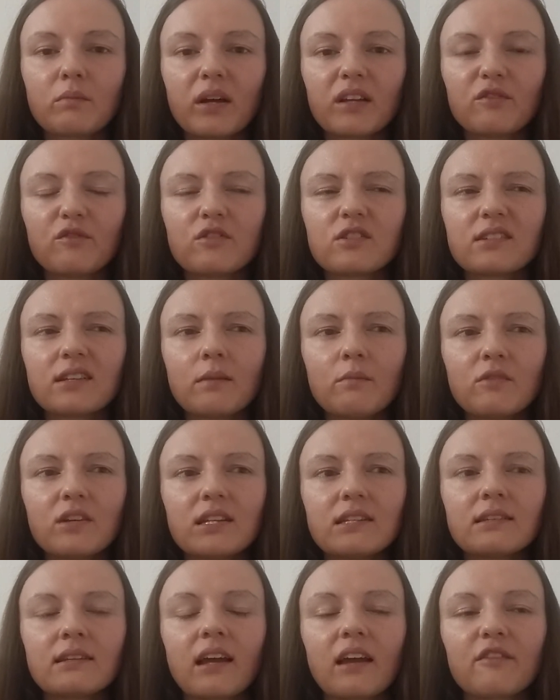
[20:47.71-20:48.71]
but for some
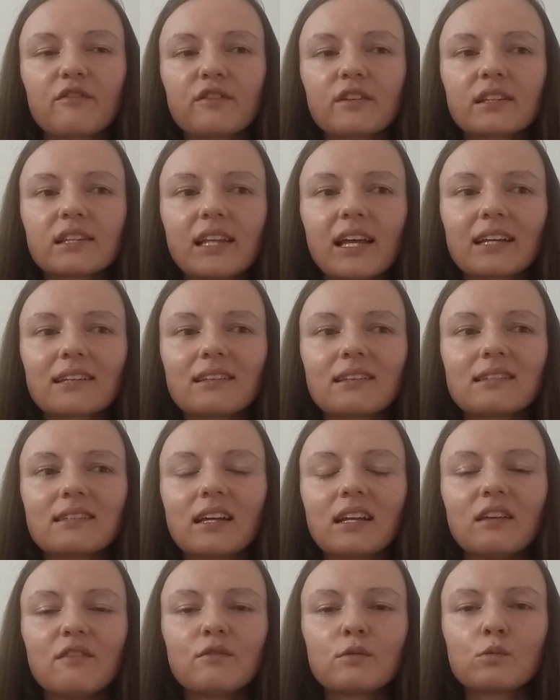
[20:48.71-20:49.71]
reason I felt like that's
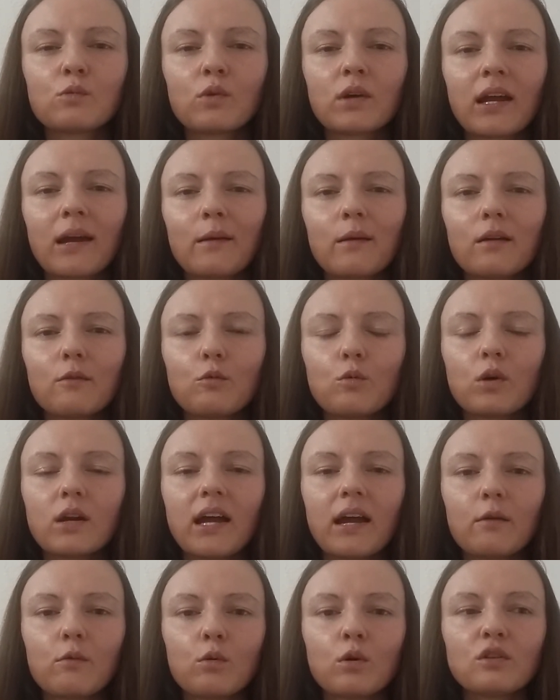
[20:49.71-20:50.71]
not even what
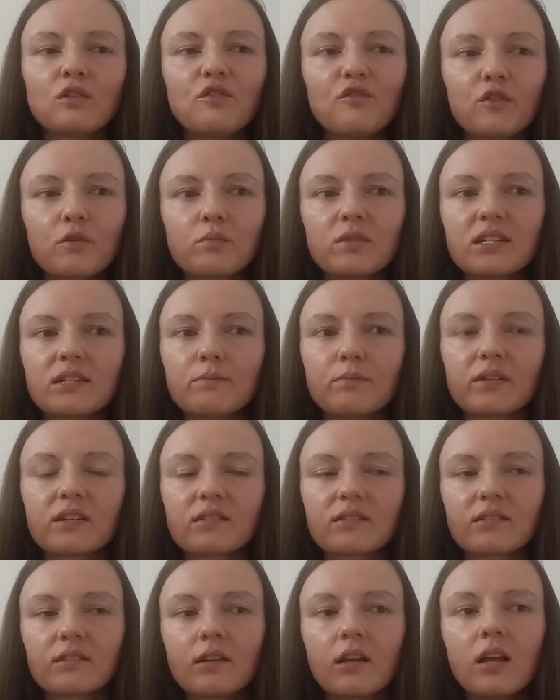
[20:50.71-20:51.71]
I want from this
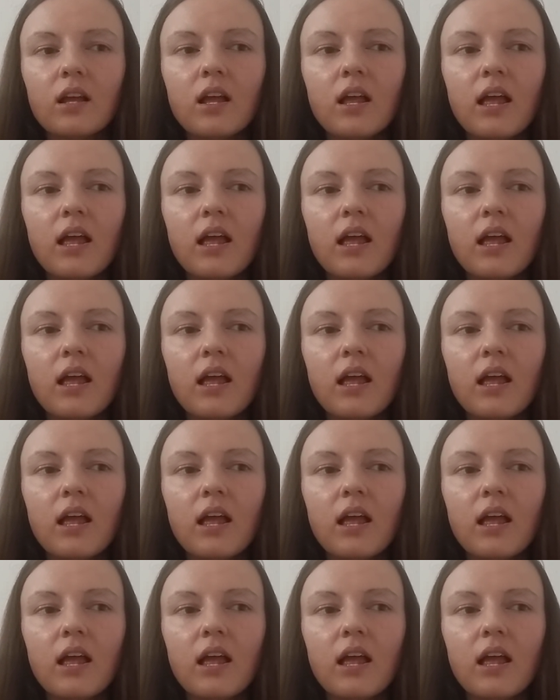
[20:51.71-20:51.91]
person.